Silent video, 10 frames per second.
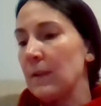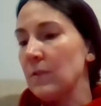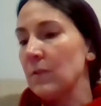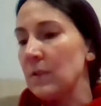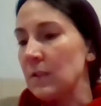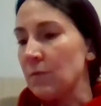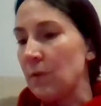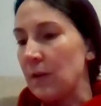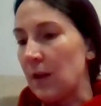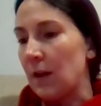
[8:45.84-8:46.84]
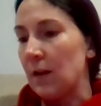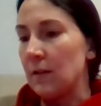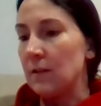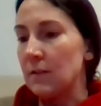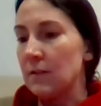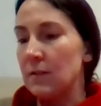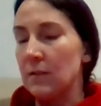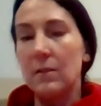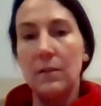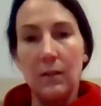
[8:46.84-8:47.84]
this one has
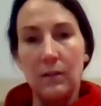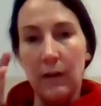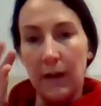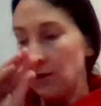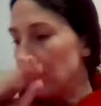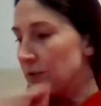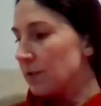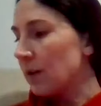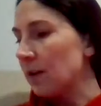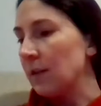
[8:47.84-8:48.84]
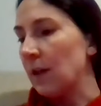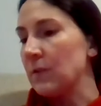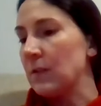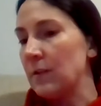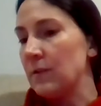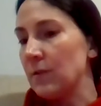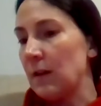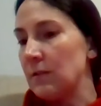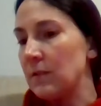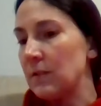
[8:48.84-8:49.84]
little hairs on the outside, so
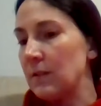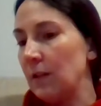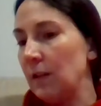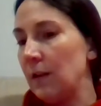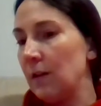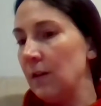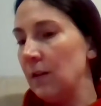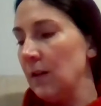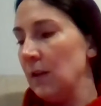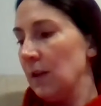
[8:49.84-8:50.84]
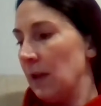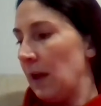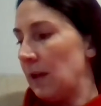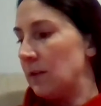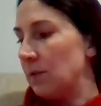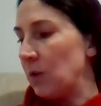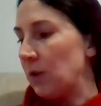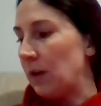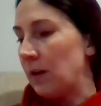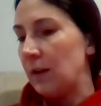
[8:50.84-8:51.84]
that's cilia. And number
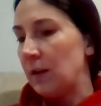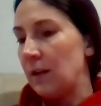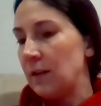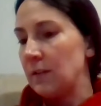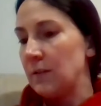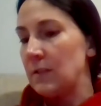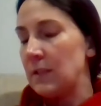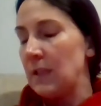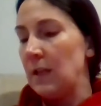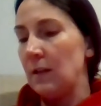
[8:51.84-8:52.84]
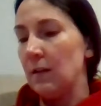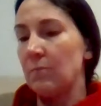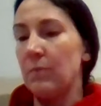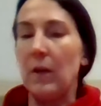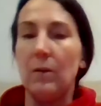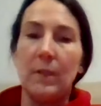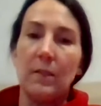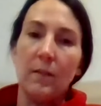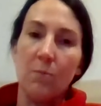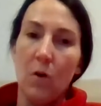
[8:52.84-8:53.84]
9 is C.
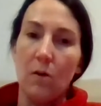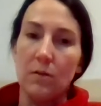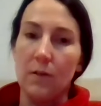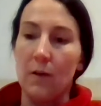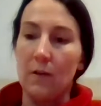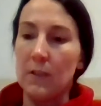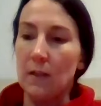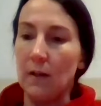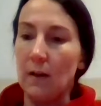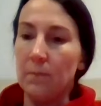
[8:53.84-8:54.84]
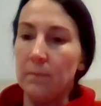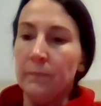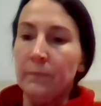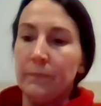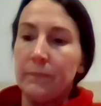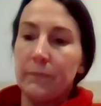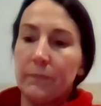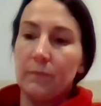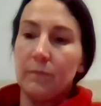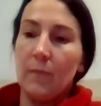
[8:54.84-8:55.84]
Paramecium also have cilia.
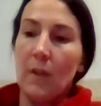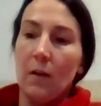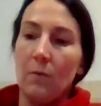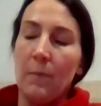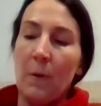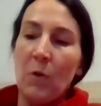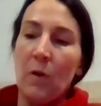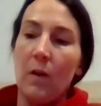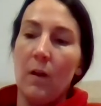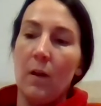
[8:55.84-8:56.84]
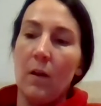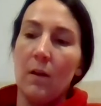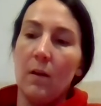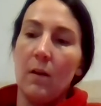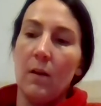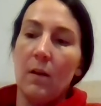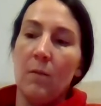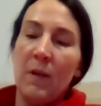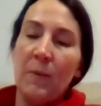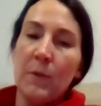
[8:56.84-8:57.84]
Remember,
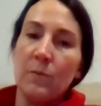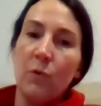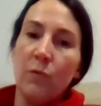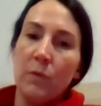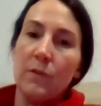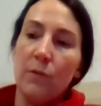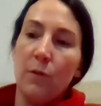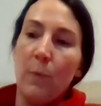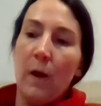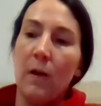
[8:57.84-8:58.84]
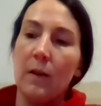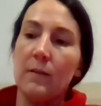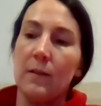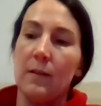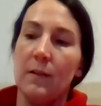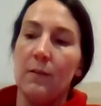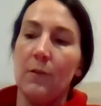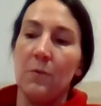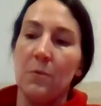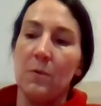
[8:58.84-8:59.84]
amoebas move with pseudopods, and then
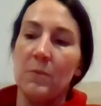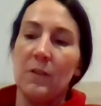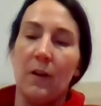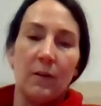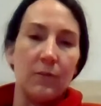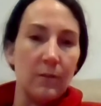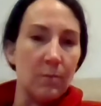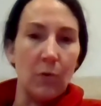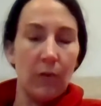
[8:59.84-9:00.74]
earthworms and hydras move